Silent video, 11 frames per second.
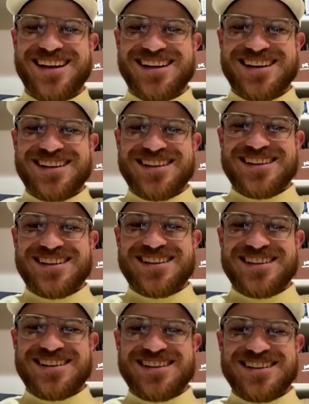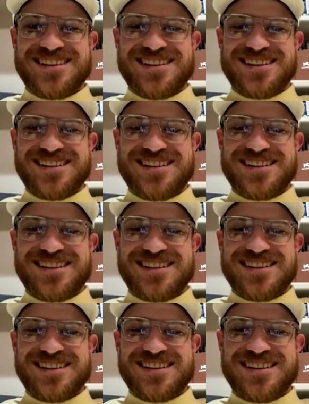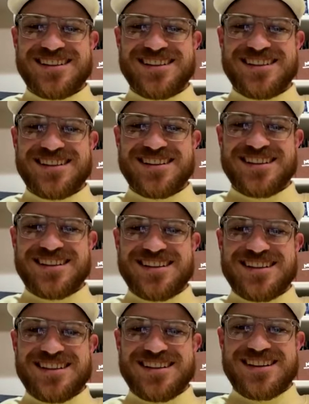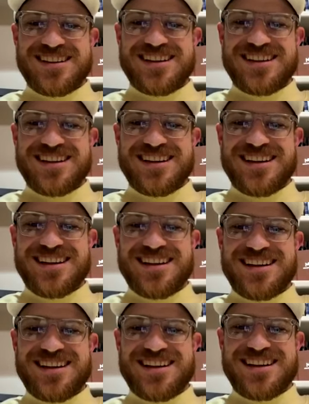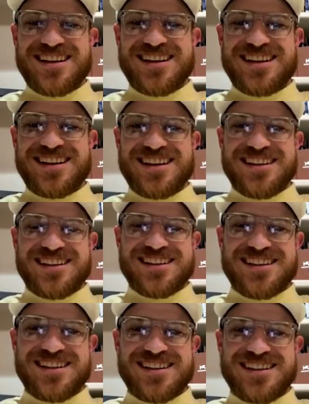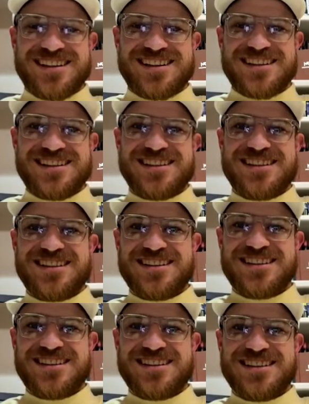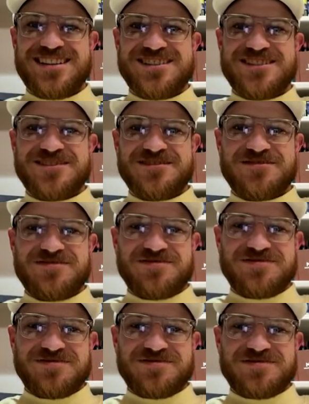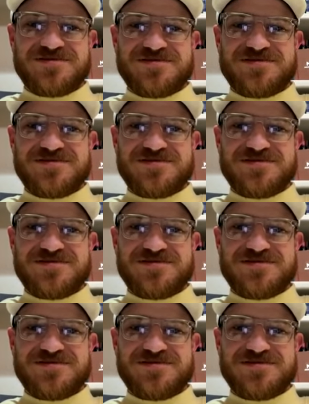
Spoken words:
[no speech]